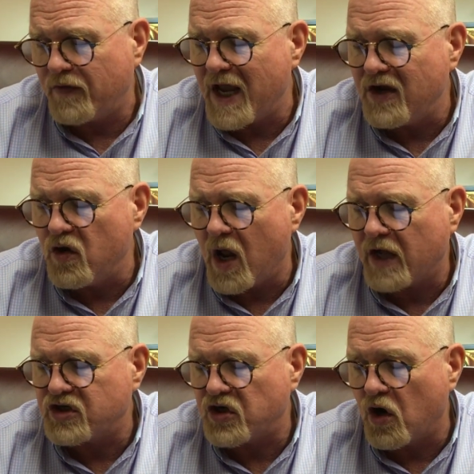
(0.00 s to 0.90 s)
They do
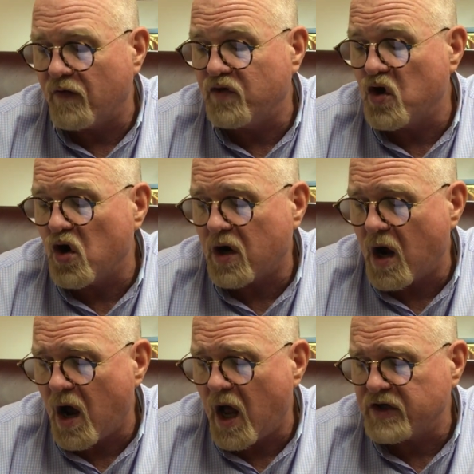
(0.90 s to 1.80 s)
not serve your
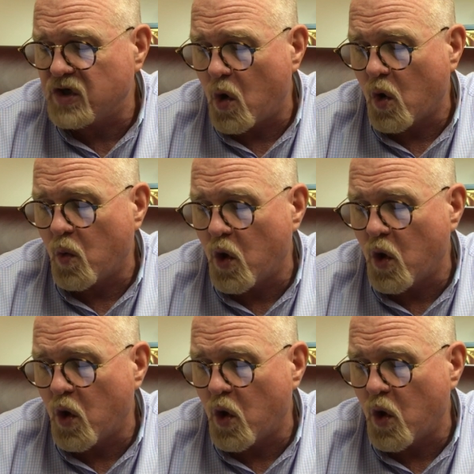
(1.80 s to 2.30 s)
gods or